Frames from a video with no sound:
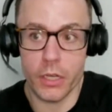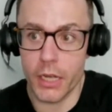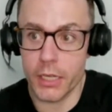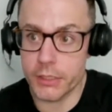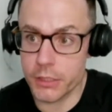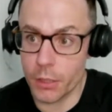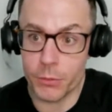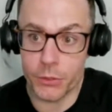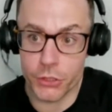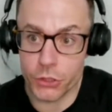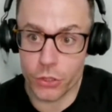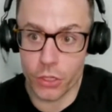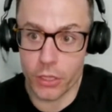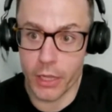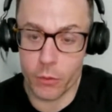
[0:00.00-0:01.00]
someone just
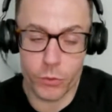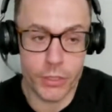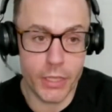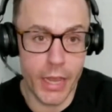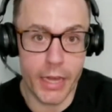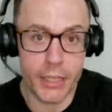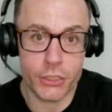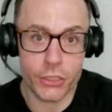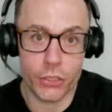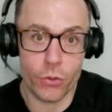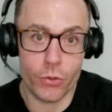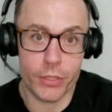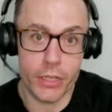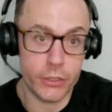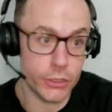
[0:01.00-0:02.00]
like, would they actually go
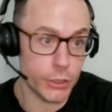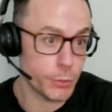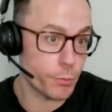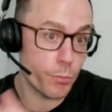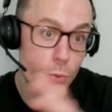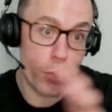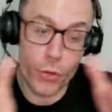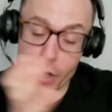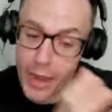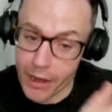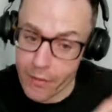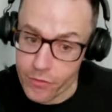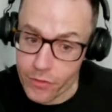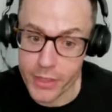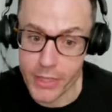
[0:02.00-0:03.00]
in there and just put
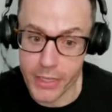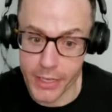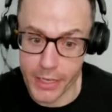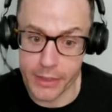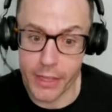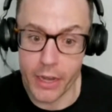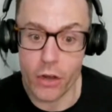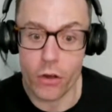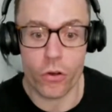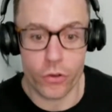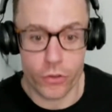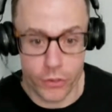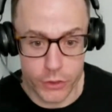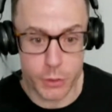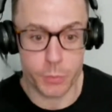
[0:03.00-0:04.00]
everything in there, or are
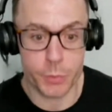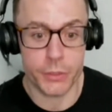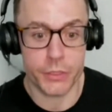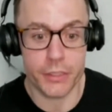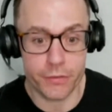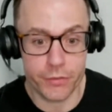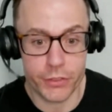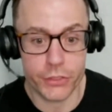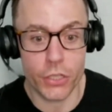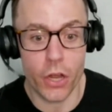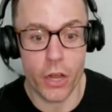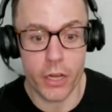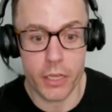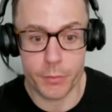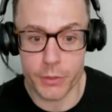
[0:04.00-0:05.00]
there specific
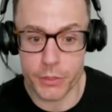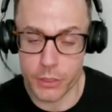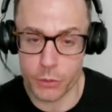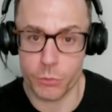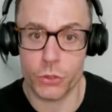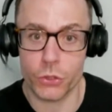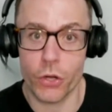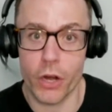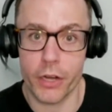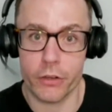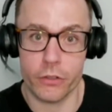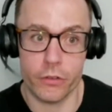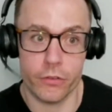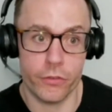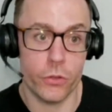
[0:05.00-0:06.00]
documents that we're trying to
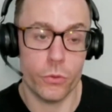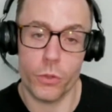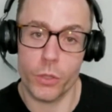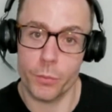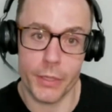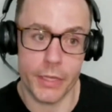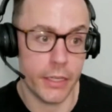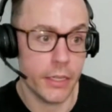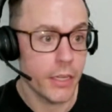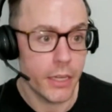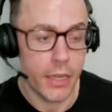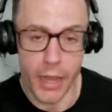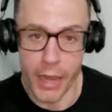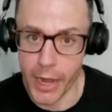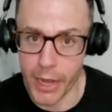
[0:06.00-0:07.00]
review? Would it be
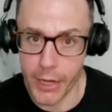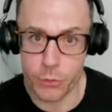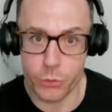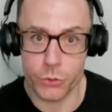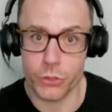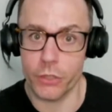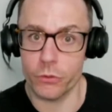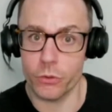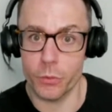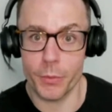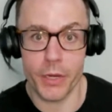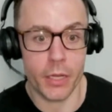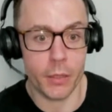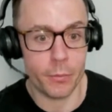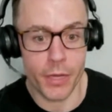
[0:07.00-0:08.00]
annual general
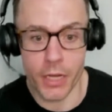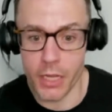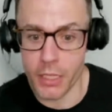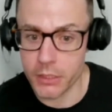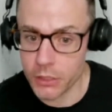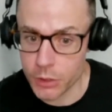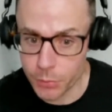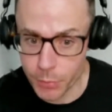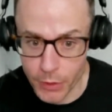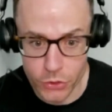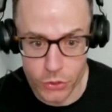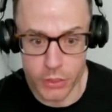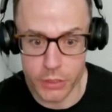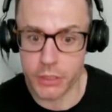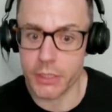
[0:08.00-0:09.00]
meeting minutes,
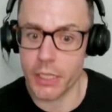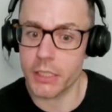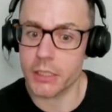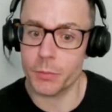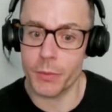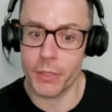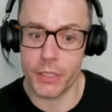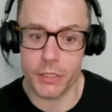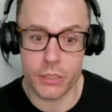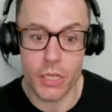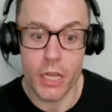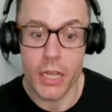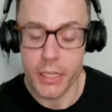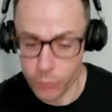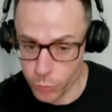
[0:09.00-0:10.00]
special assessments?
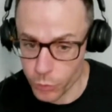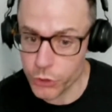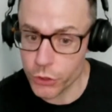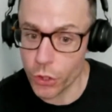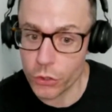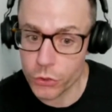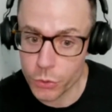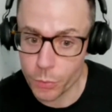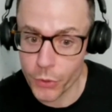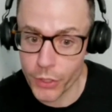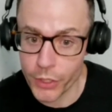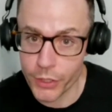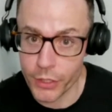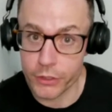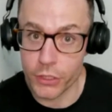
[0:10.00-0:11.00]
Would you also put
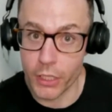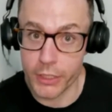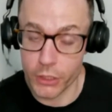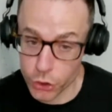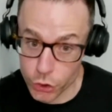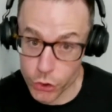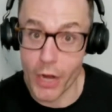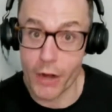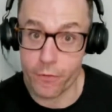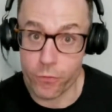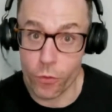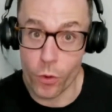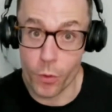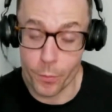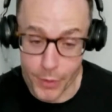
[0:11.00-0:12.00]
in the like strata
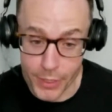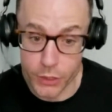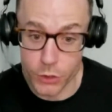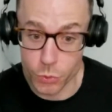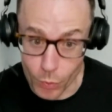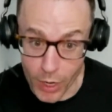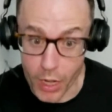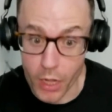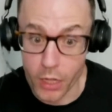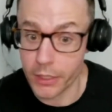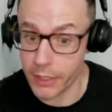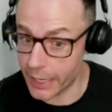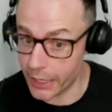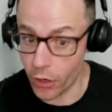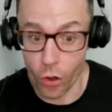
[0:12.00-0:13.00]
form B as well,
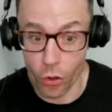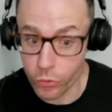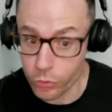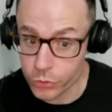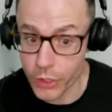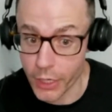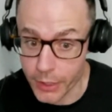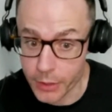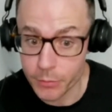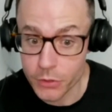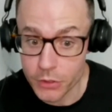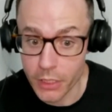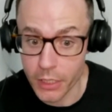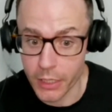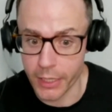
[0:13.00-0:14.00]
and all those items?
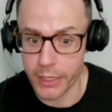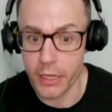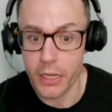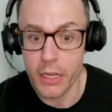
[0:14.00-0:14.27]
Like,